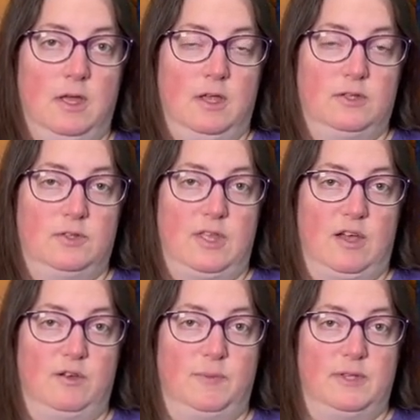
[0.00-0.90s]
So that
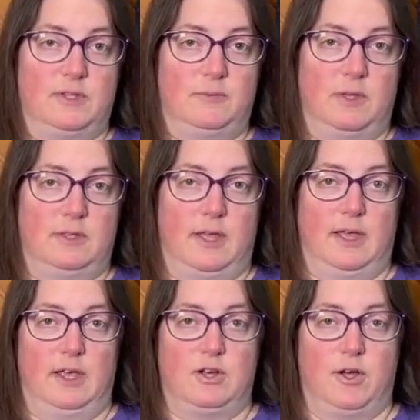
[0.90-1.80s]
would be something
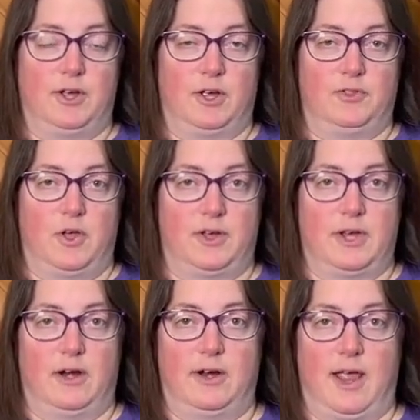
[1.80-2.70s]
like calling a long
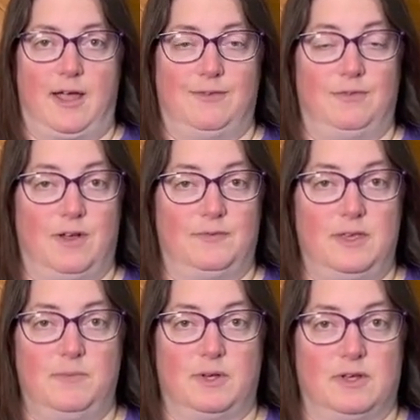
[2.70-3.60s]
hair cat Fluffy
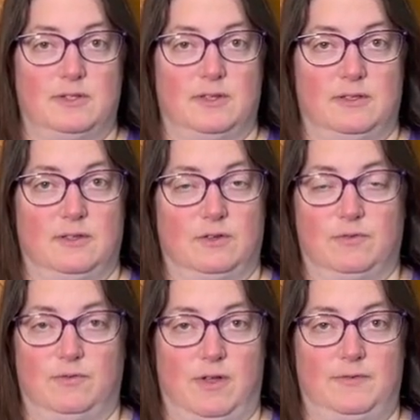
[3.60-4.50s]
because it looks
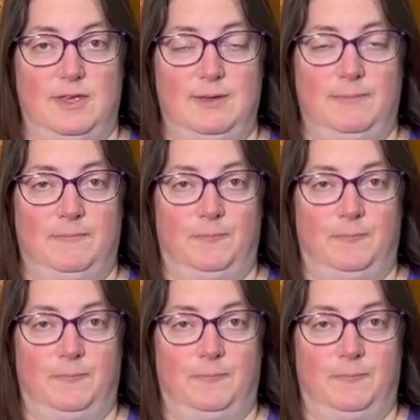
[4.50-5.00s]
fluffy.